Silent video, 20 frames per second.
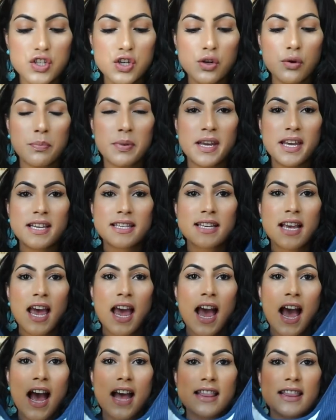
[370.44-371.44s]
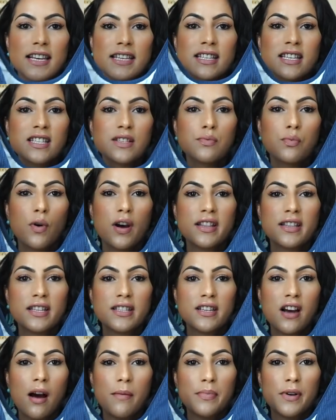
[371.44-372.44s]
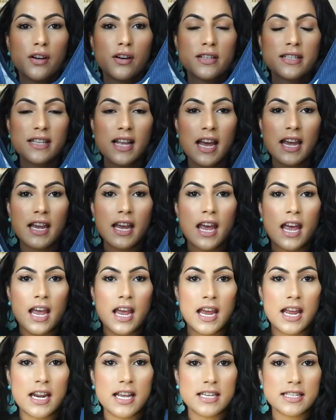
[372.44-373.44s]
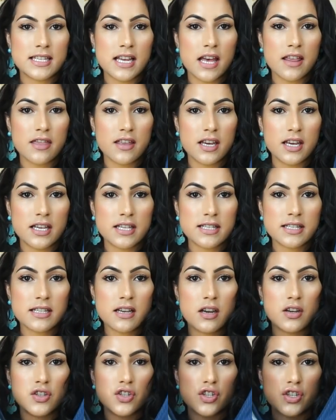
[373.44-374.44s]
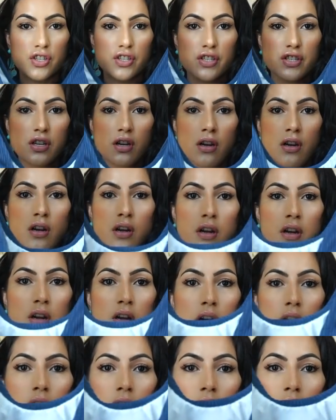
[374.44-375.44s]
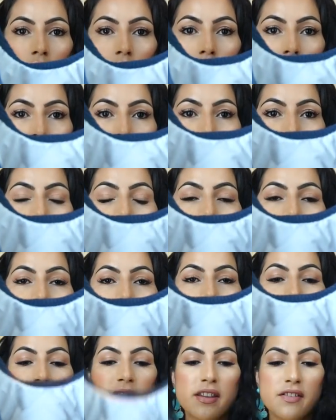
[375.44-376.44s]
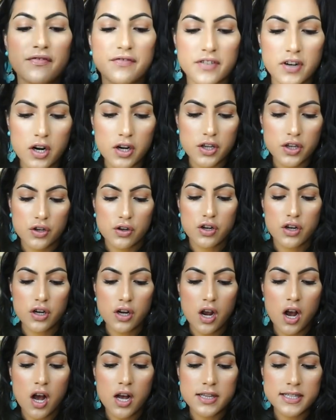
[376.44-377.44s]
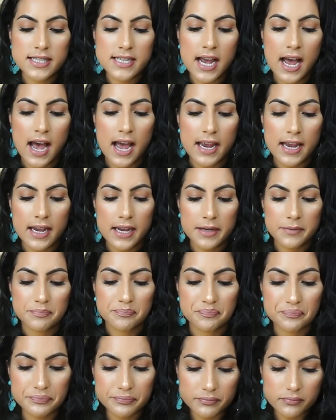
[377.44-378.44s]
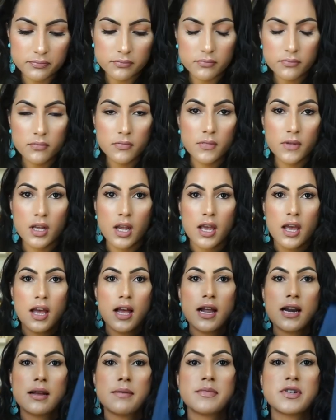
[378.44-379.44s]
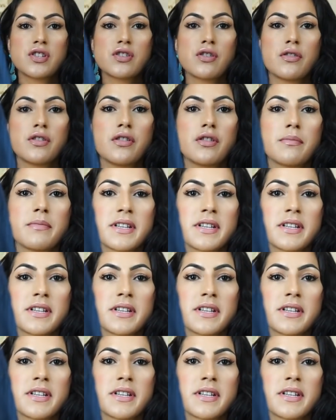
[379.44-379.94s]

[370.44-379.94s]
two-piece, and this is what the top looks like. It is this just tie up in the front. You could untie it. Let me show you the